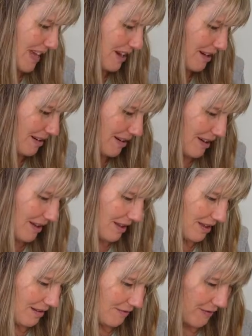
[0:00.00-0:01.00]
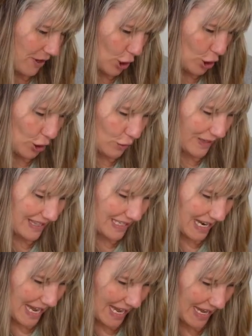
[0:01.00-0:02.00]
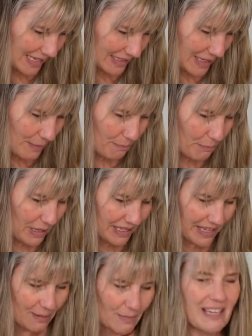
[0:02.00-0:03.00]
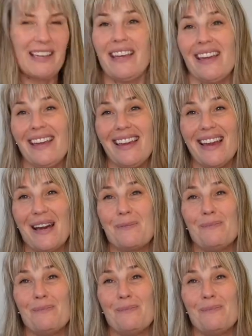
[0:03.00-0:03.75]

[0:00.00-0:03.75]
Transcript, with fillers: Pair of new with tags, Monkey Monkey